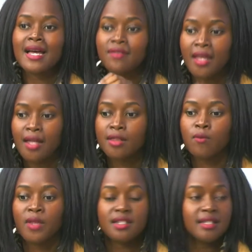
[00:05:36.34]
They
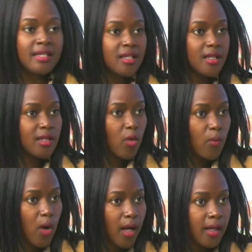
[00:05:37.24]
assume that he did his
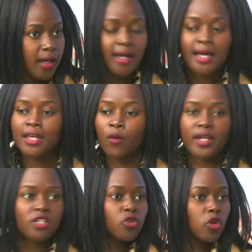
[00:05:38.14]
homework he
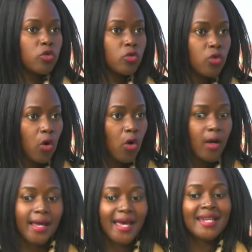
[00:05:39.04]
went door to door
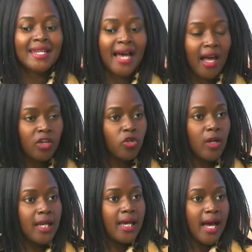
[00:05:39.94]
and he
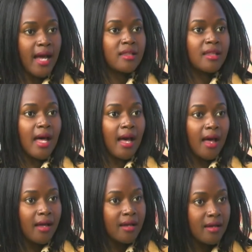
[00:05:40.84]
actually has
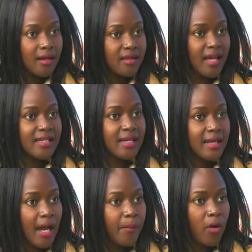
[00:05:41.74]
a certain
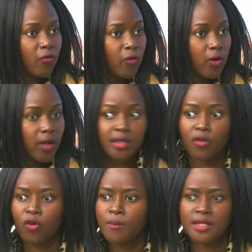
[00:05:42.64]
number of following.
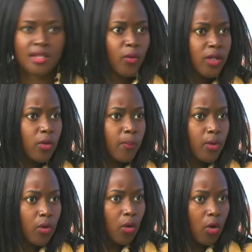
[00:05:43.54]
So for me, it's quid
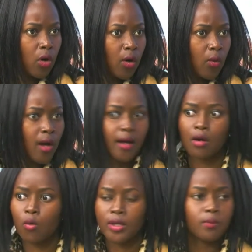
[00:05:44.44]
pro uh,
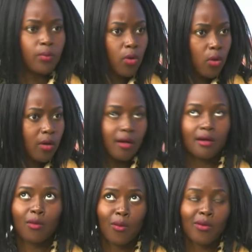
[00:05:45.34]
quid pro, uh,
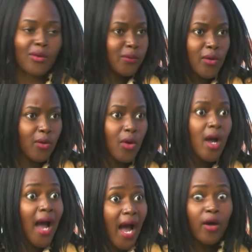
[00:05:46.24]
yes, quid pro, quo.
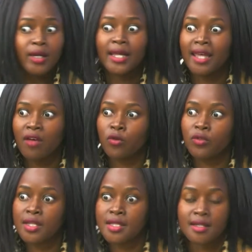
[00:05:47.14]
I yes. only gave you mm-hmm.
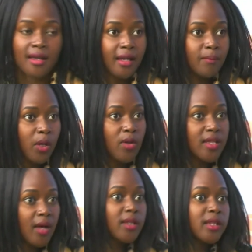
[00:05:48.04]
this ticket because
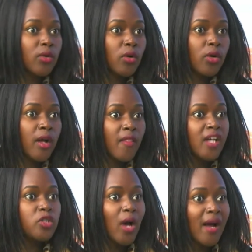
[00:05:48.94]
I also know
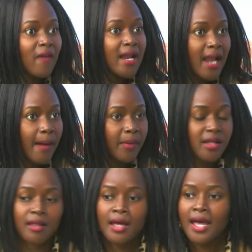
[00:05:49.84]
that you have numbers.